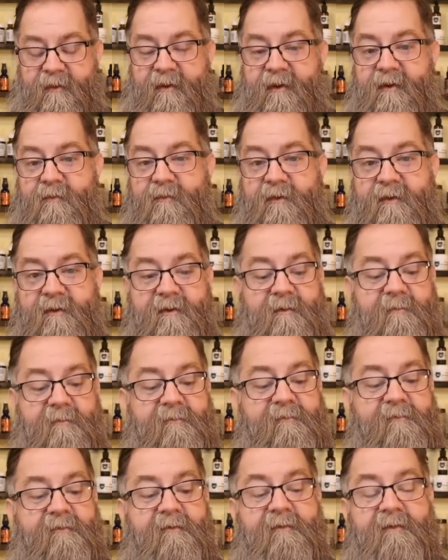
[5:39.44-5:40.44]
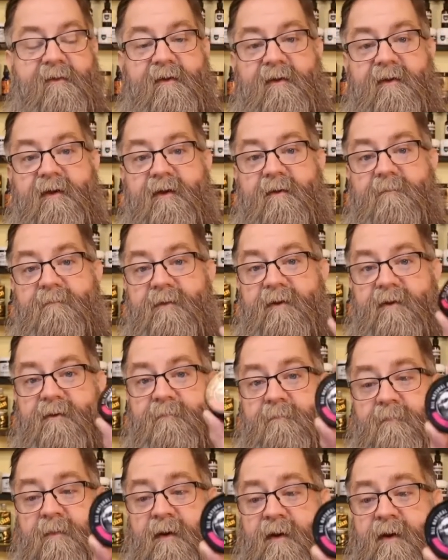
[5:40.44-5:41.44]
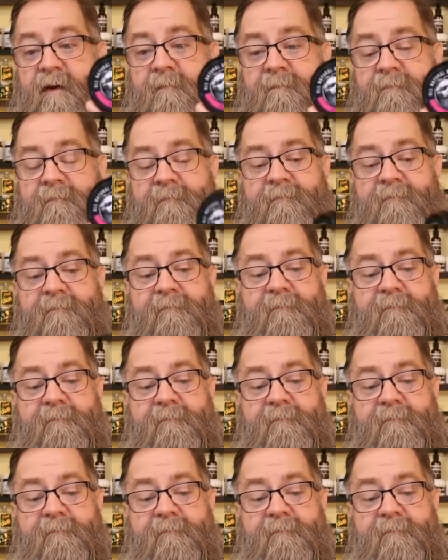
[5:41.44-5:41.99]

And when it comes to the beard balm,